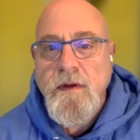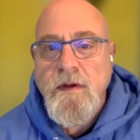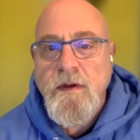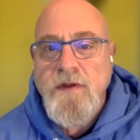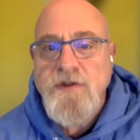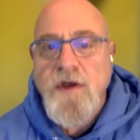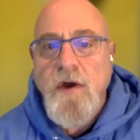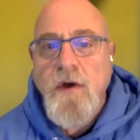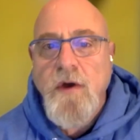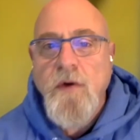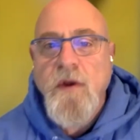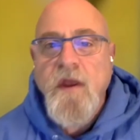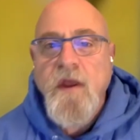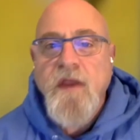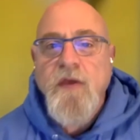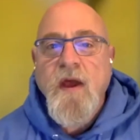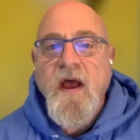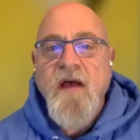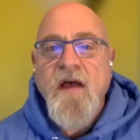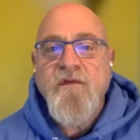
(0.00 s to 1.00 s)
So
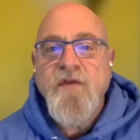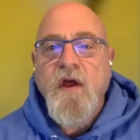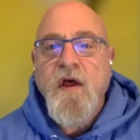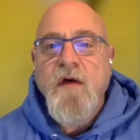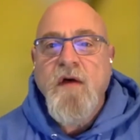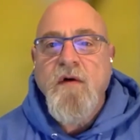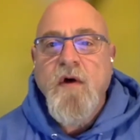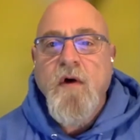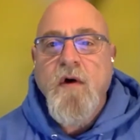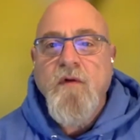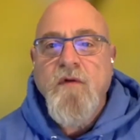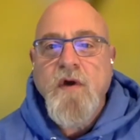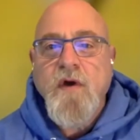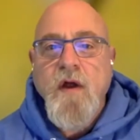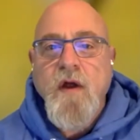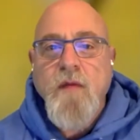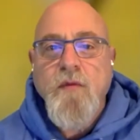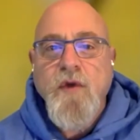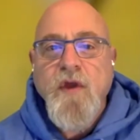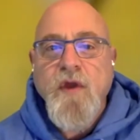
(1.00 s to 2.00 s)
you have to
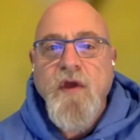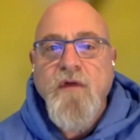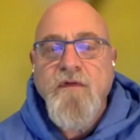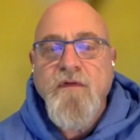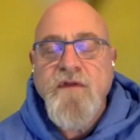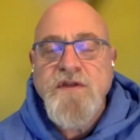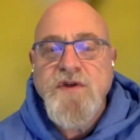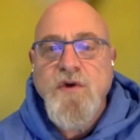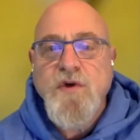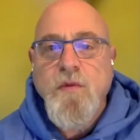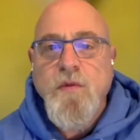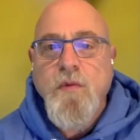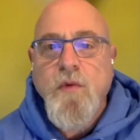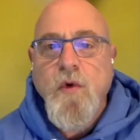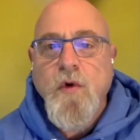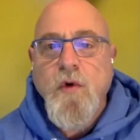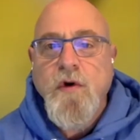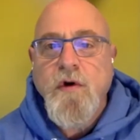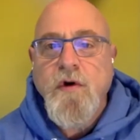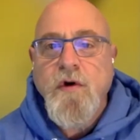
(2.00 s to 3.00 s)
overcome real physical
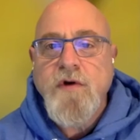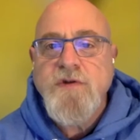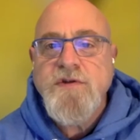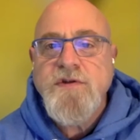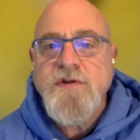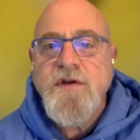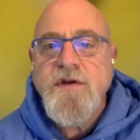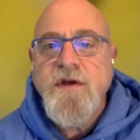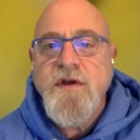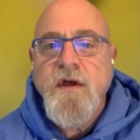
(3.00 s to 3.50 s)
borders,